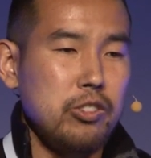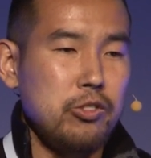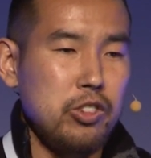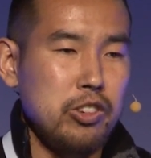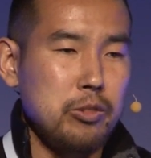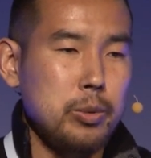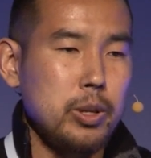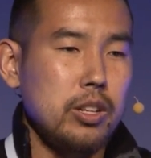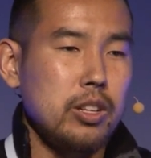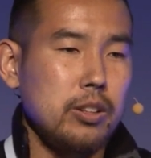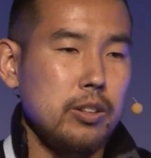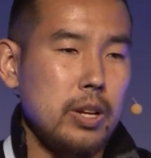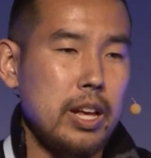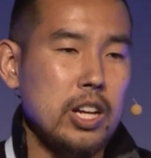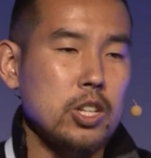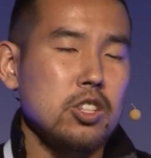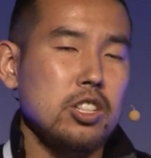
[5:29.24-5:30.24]
we've been
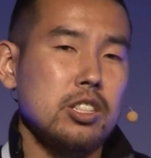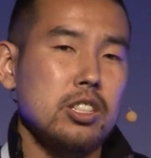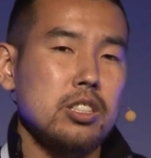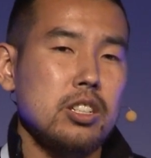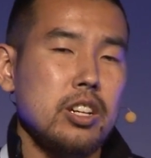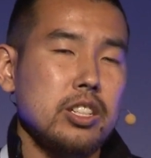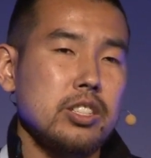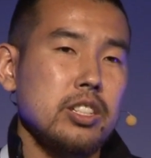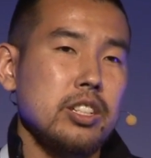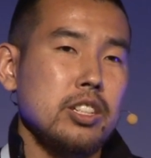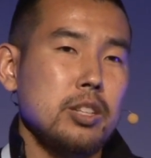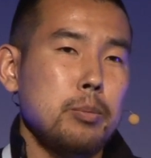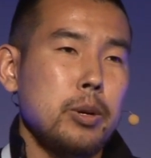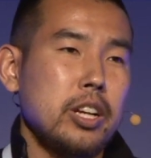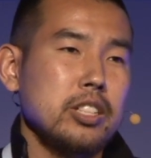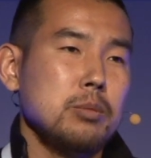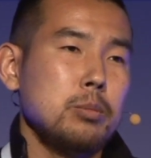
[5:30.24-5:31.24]
actually discussing the
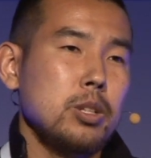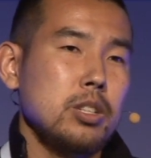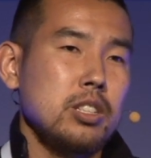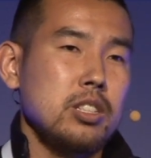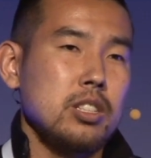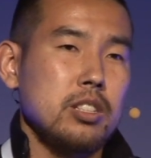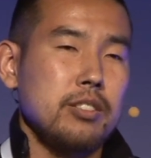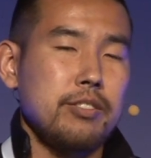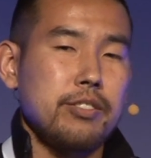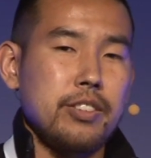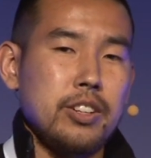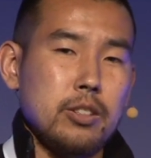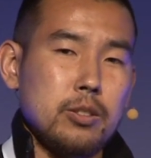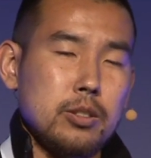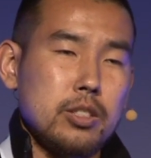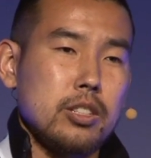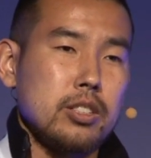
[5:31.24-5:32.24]
possibility of
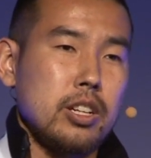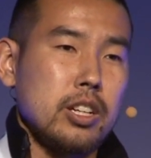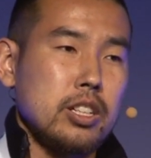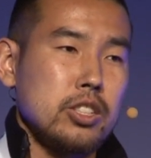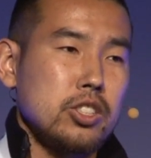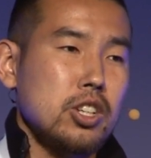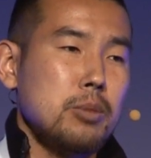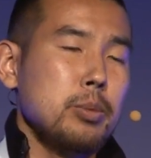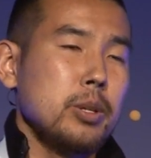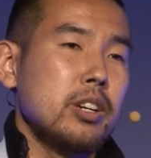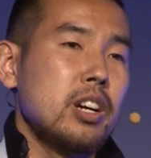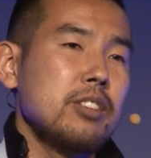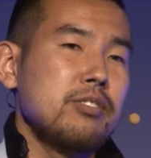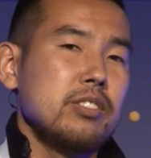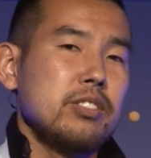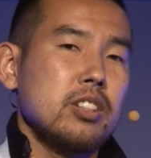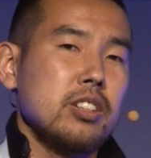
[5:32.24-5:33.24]
jumping
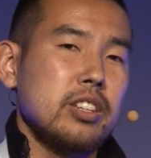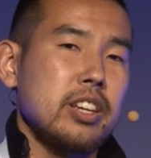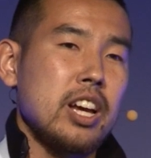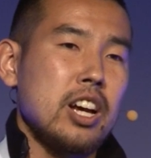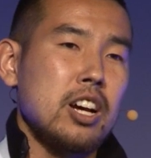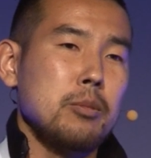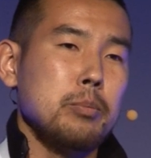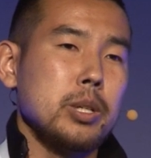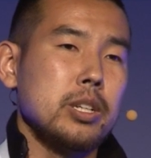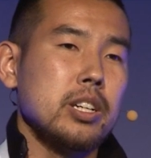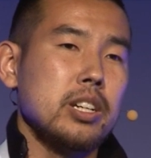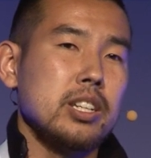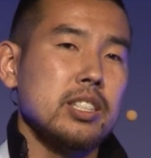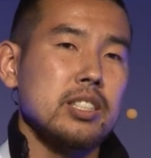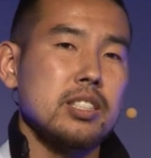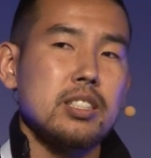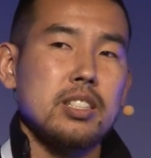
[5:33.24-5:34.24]
off of Kakao
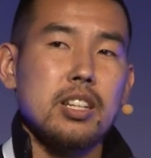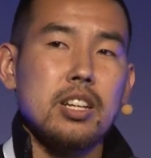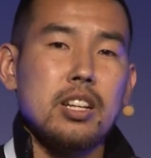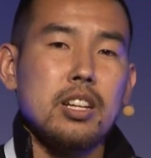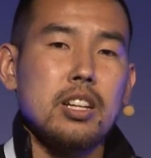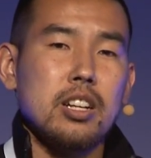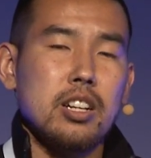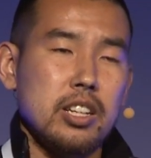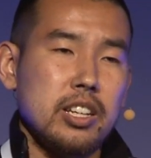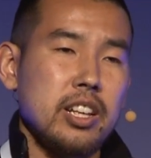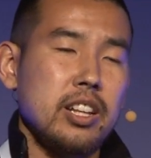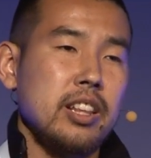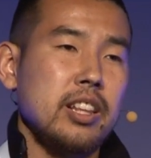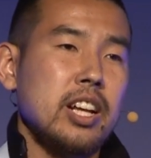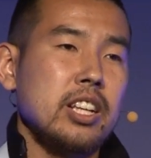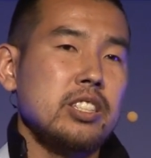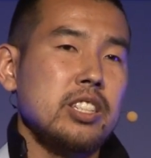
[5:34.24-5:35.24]
because,
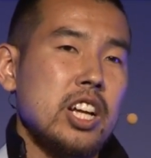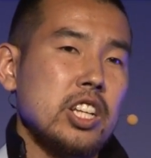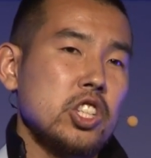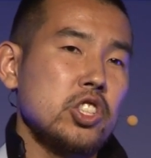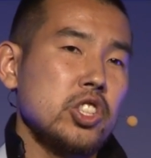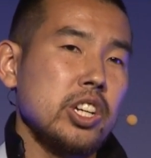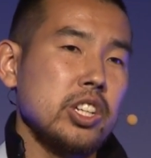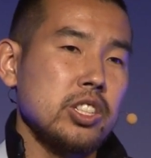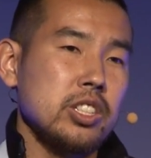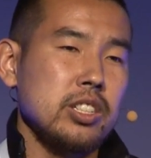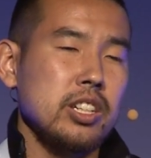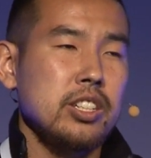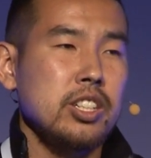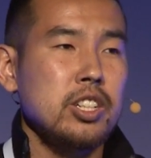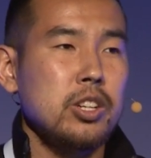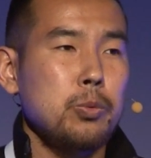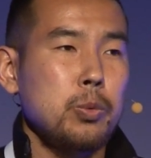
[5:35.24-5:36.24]
again, that saturation.
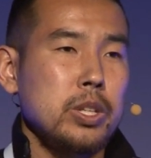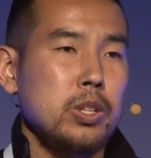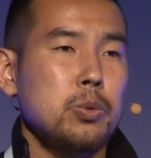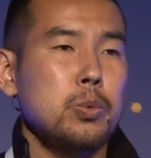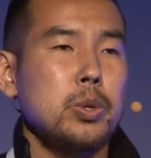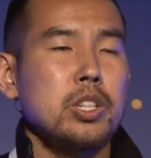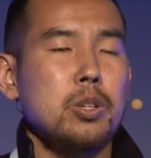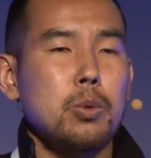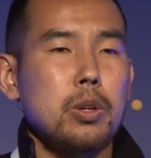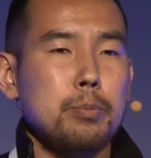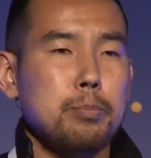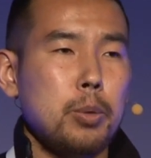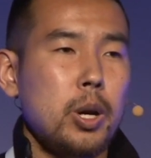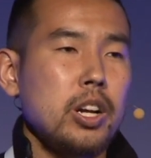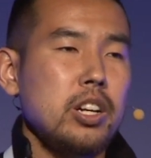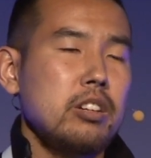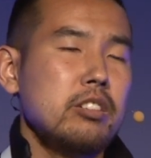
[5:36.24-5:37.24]
And when you're
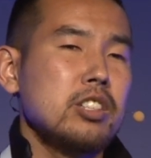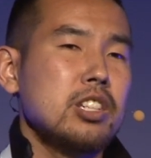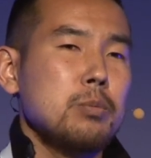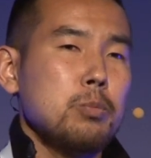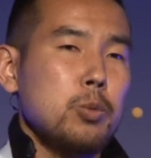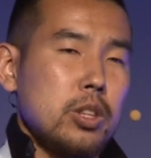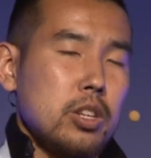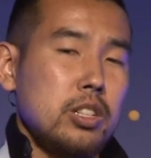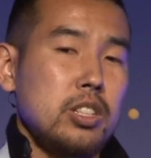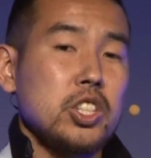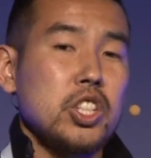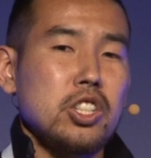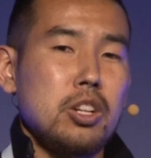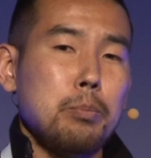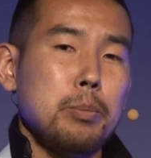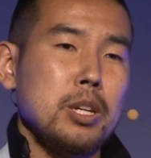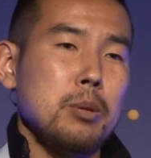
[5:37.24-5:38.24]
partnering up with
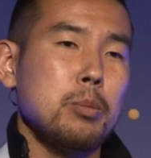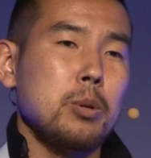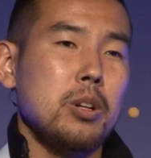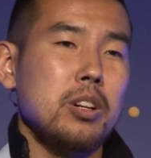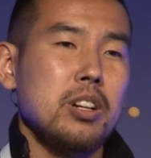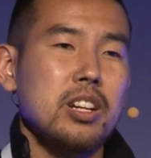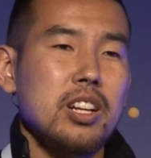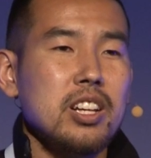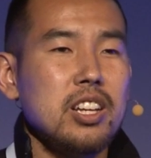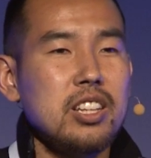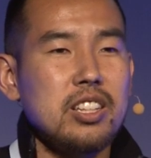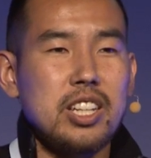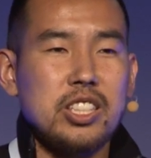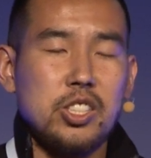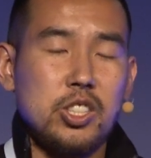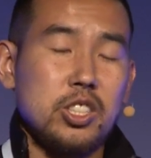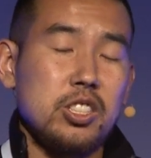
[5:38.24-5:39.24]
additional people,
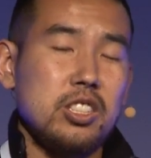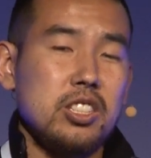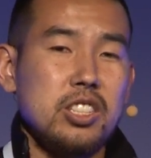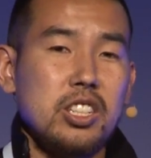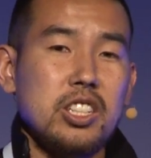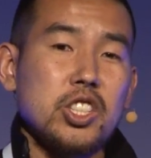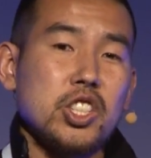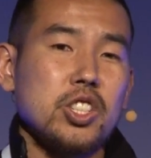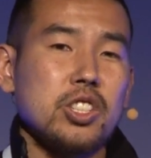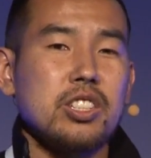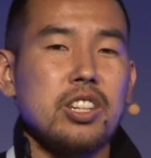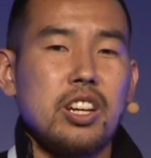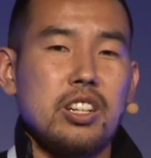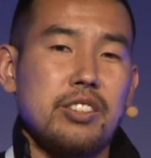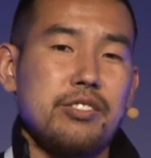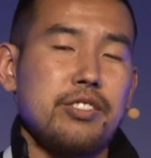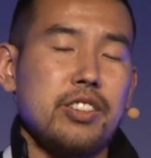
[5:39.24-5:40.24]
that's just an additional
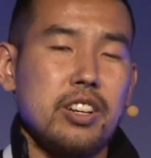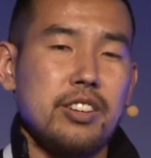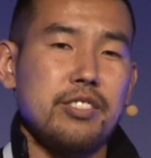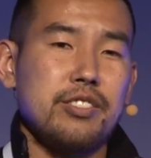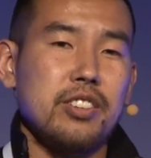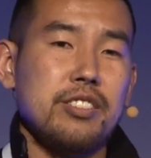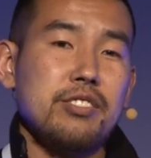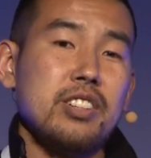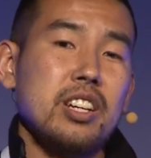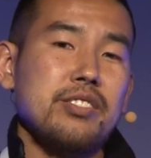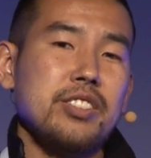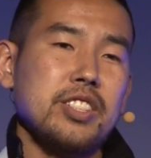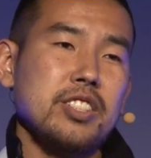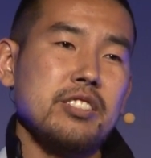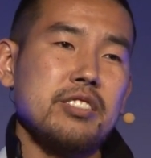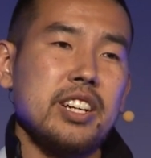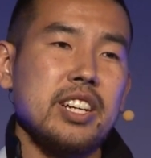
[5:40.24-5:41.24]
cut of
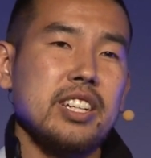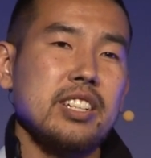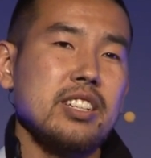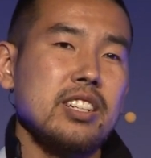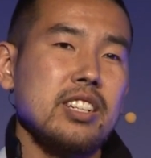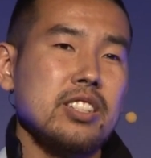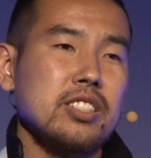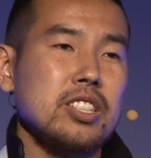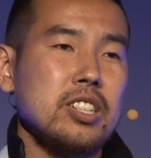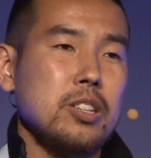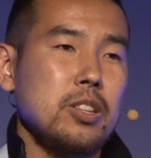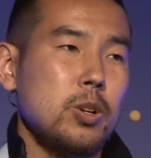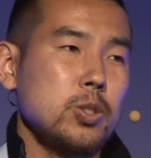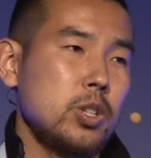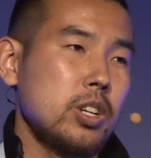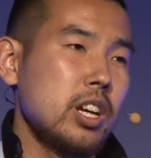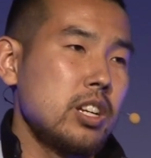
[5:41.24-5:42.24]
revenue, right? And so
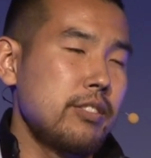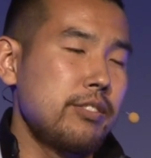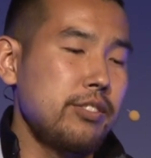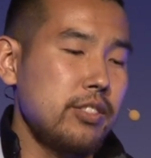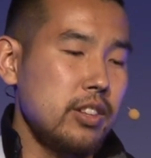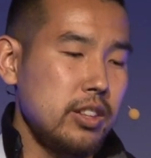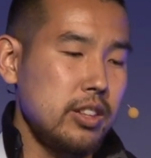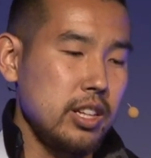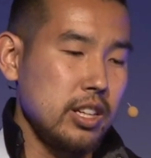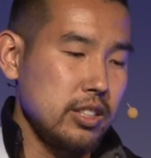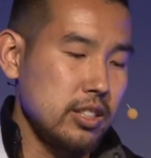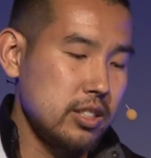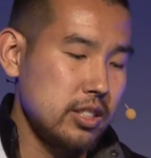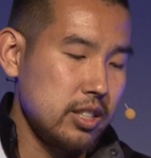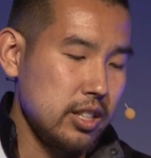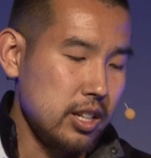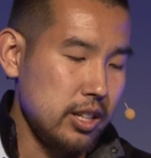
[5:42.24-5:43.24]
those are kind of
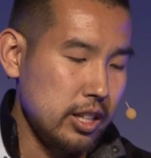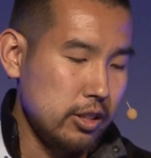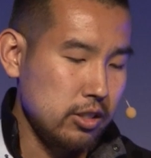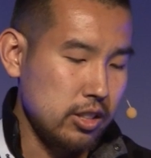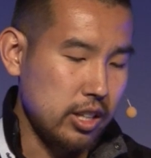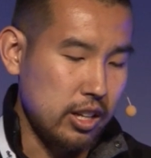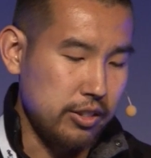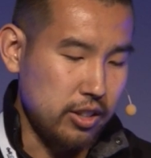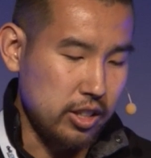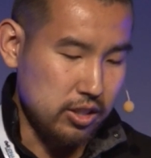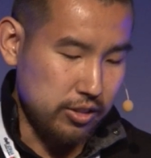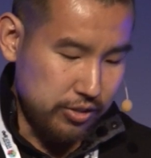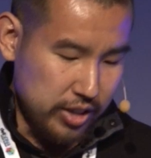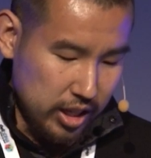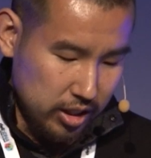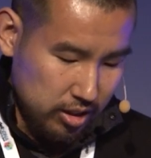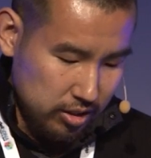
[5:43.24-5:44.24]
things that kind of also
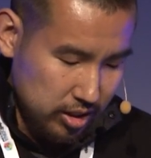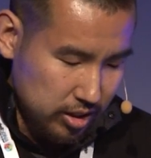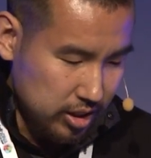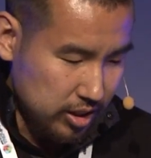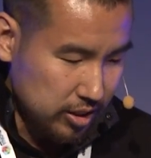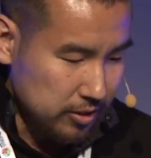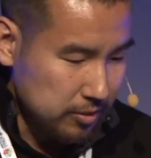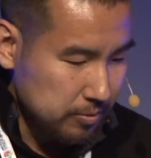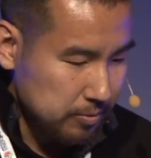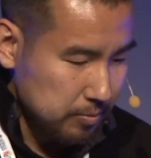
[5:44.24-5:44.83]
factor into.